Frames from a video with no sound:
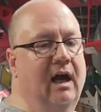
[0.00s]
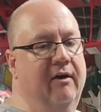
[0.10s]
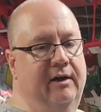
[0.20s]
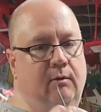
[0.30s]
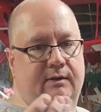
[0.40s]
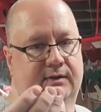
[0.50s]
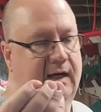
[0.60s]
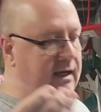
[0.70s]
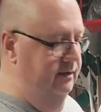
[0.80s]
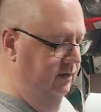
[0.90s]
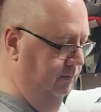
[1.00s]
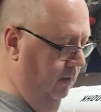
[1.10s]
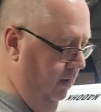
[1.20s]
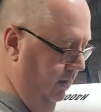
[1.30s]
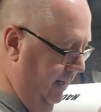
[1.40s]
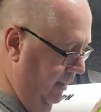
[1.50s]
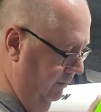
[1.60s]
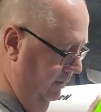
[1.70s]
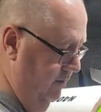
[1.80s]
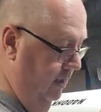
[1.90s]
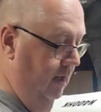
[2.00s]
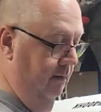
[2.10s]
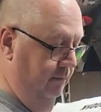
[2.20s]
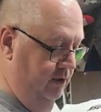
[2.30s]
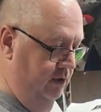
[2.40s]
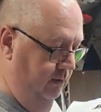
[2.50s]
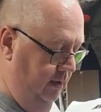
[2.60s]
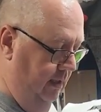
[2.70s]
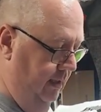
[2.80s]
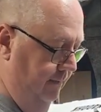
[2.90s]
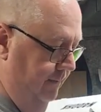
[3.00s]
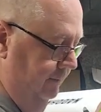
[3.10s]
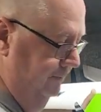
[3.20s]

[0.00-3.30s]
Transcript: I don't even know what size, the small Allen wrench. But you get